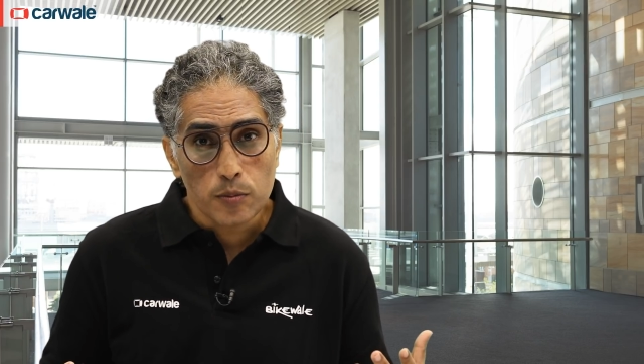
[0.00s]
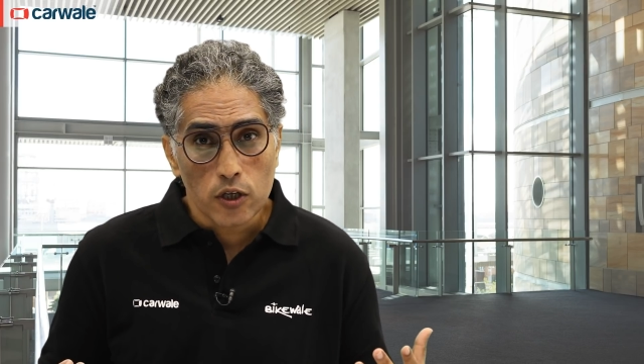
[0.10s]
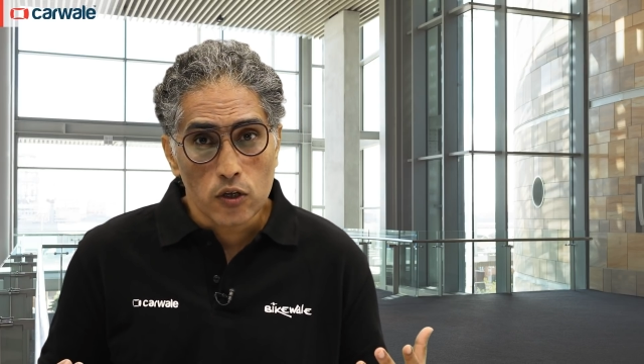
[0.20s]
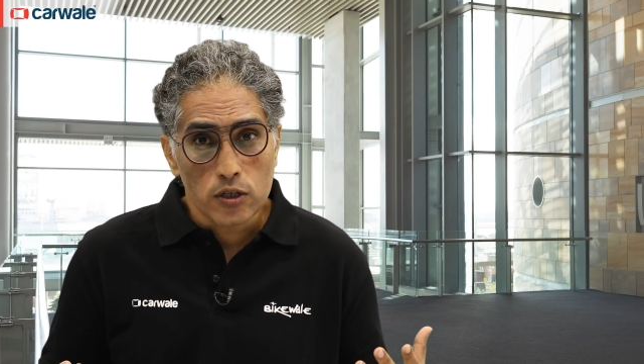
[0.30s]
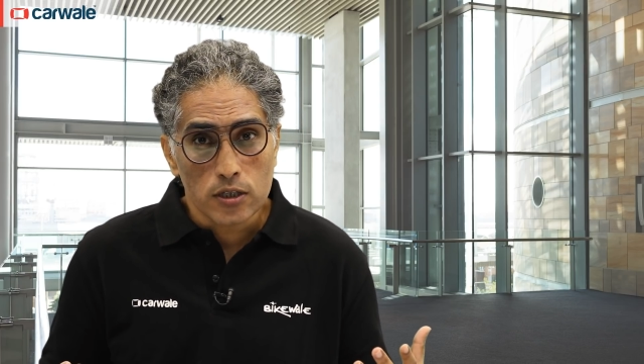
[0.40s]

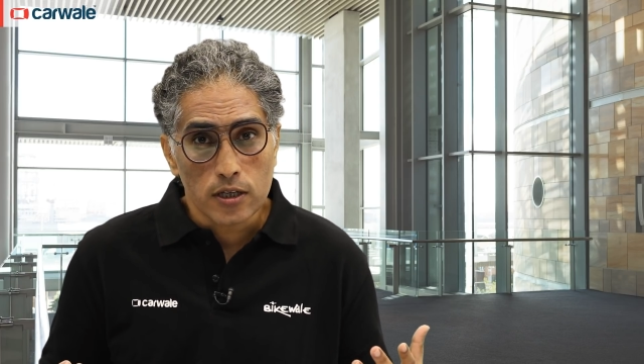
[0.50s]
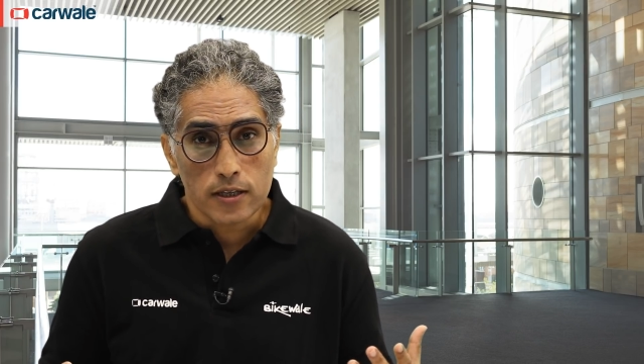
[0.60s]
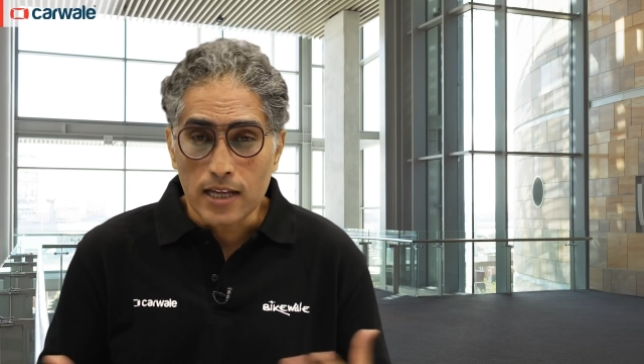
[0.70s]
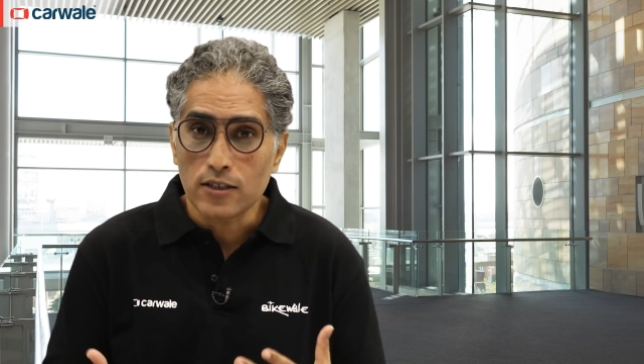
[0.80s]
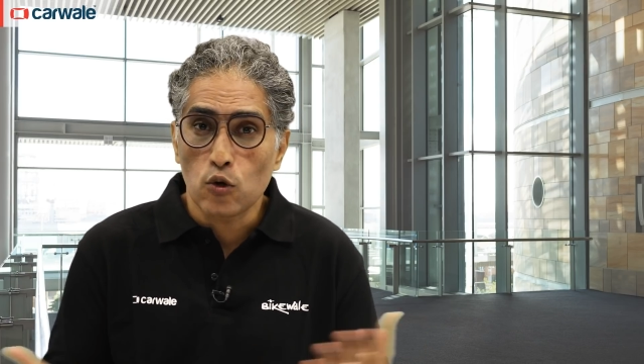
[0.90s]
because
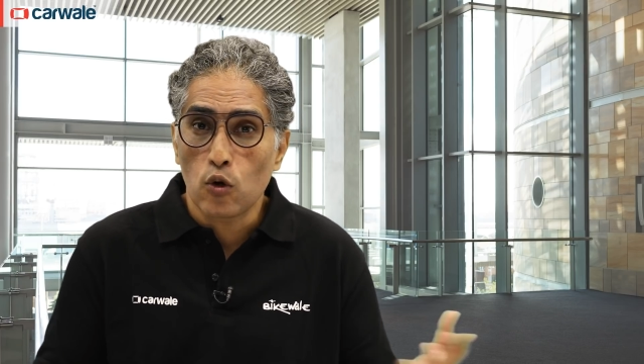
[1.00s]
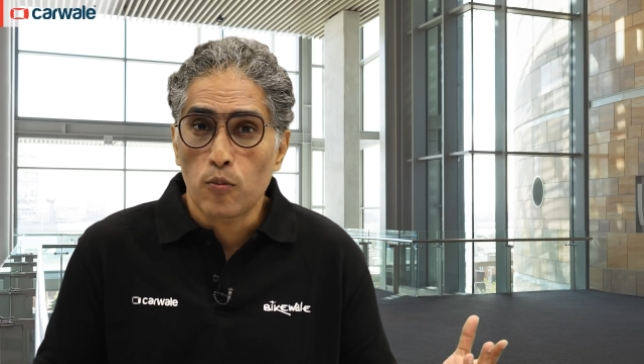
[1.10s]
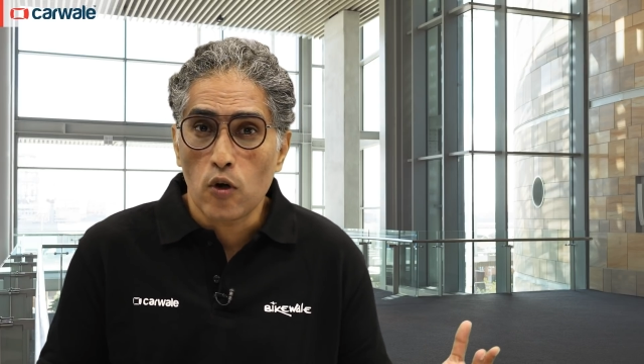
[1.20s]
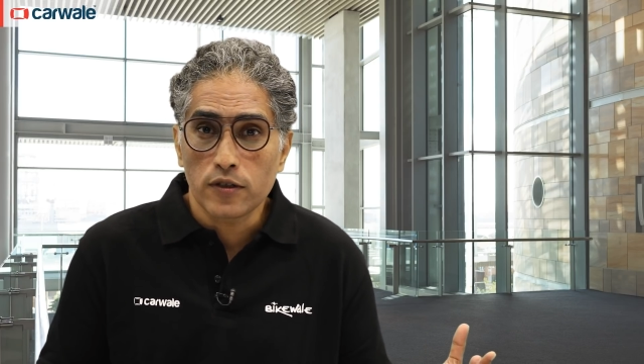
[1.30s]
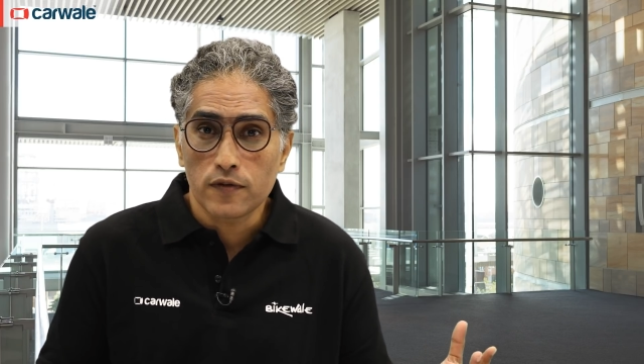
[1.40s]
that's the whole
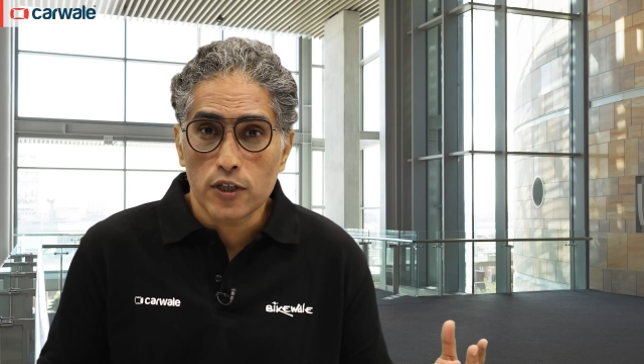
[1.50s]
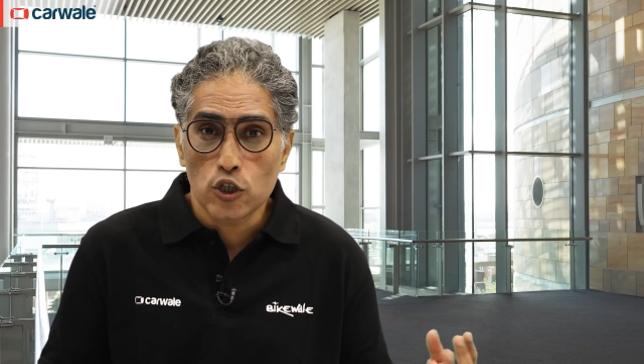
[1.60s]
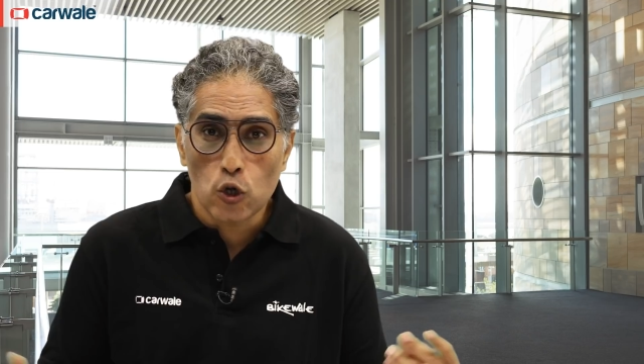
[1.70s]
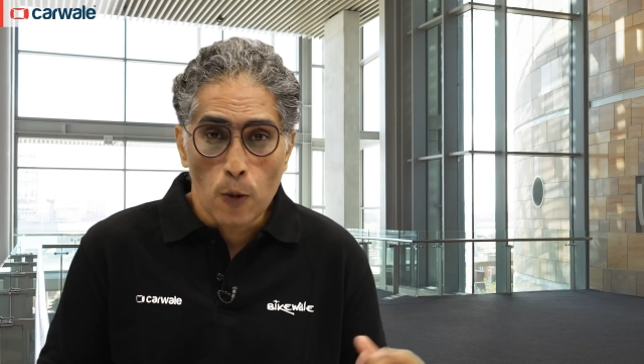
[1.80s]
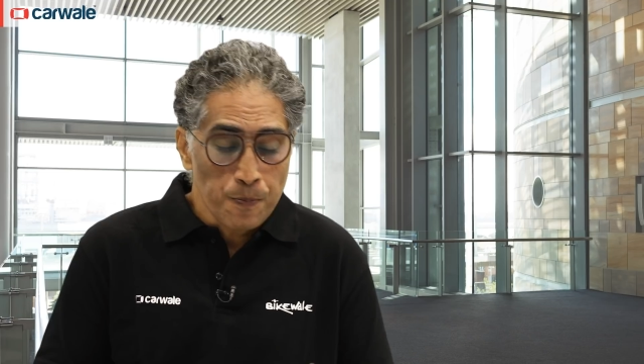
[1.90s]
point of this
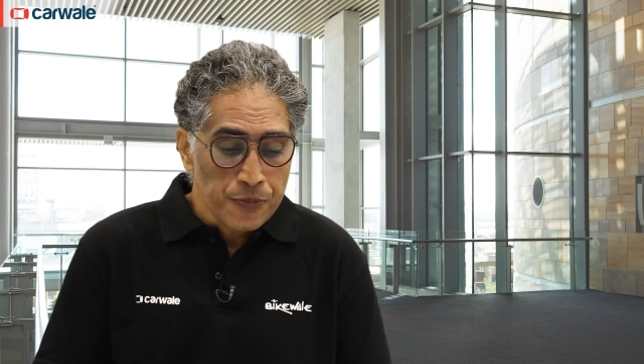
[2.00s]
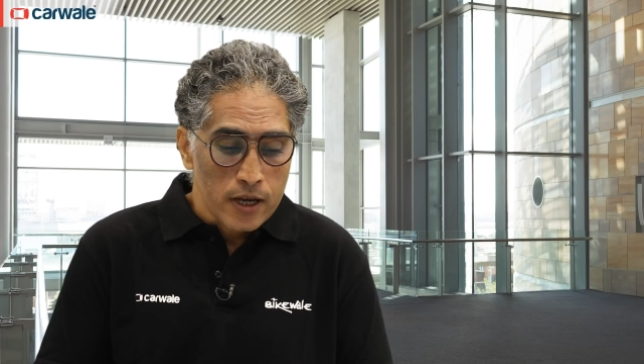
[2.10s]
show.